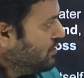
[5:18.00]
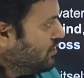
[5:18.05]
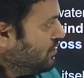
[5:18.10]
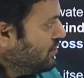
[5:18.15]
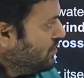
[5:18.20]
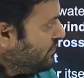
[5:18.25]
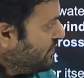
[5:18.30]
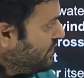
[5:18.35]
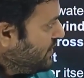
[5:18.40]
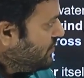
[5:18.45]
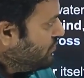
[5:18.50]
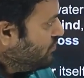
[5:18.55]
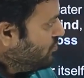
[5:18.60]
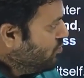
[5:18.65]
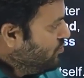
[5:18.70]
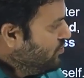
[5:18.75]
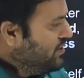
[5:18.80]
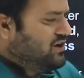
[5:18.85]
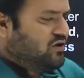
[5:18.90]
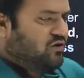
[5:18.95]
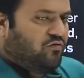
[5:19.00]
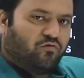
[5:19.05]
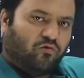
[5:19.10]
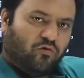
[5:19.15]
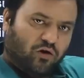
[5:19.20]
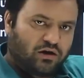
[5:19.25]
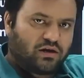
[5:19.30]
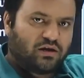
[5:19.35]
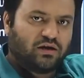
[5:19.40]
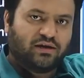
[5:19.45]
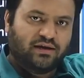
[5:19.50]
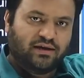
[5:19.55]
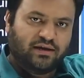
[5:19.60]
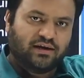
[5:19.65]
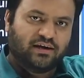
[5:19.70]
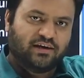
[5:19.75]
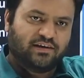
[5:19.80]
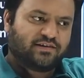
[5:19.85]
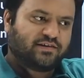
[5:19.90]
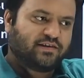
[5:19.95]
the movement of water
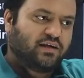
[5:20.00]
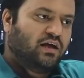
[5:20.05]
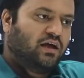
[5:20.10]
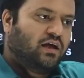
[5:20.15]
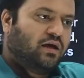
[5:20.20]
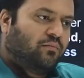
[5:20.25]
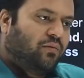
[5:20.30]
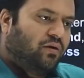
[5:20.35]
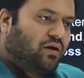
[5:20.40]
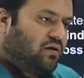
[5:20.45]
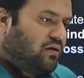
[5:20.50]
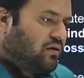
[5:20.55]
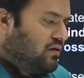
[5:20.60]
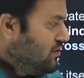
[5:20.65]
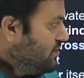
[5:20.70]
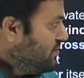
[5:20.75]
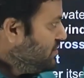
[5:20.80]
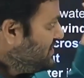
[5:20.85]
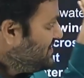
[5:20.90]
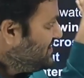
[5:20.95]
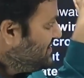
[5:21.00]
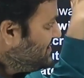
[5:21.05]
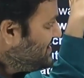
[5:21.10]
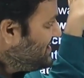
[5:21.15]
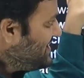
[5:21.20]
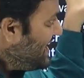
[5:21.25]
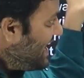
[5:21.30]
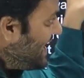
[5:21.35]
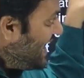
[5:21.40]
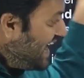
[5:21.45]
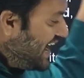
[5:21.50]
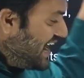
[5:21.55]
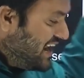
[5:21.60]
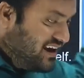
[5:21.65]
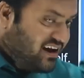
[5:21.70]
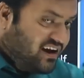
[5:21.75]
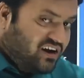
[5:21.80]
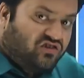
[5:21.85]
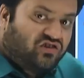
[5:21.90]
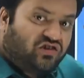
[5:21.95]
here, but this is the
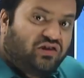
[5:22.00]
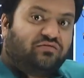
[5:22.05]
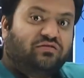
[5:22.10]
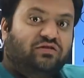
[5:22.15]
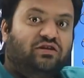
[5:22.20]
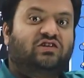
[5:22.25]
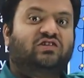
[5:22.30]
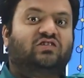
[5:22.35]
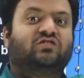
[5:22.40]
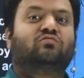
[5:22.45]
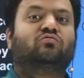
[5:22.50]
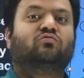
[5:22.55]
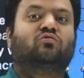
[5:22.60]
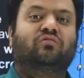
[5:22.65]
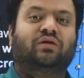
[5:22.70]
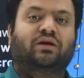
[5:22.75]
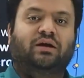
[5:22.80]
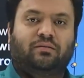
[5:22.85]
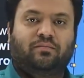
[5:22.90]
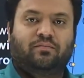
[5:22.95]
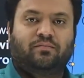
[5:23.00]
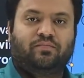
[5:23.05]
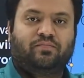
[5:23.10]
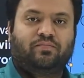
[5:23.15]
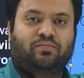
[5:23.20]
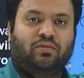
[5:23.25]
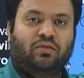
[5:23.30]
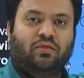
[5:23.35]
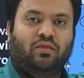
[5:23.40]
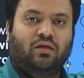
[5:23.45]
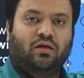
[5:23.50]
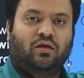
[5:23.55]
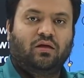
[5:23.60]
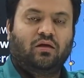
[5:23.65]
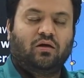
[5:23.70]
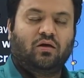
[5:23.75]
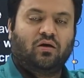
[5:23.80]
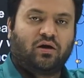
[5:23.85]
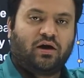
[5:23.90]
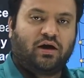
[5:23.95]
energy which is moving.
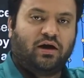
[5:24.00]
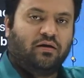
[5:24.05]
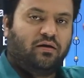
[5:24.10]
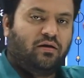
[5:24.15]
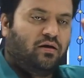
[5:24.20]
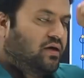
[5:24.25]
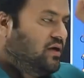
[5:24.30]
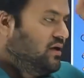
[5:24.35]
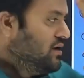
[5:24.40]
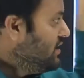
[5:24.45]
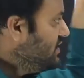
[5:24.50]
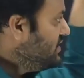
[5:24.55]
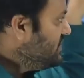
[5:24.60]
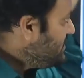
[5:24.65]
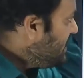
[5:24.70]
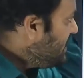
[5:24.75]
Okay, it is the